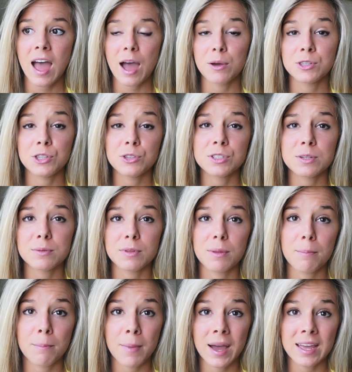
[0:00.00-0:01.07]
I was used
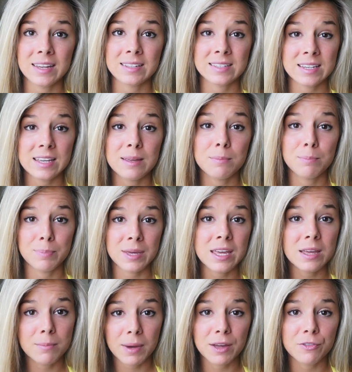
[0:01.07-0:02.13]
to my team
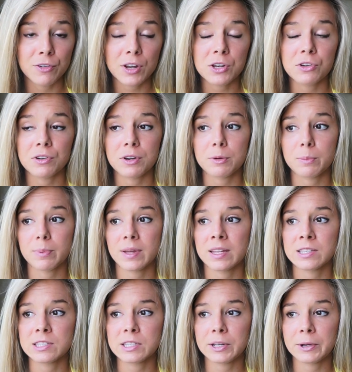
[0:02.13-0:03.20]
being my friend group,
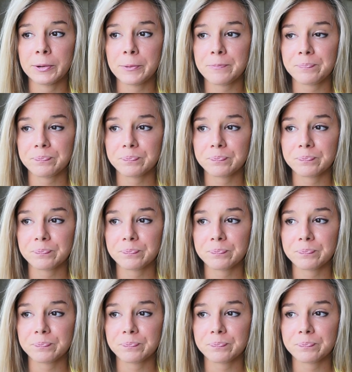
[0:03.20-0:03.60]
and so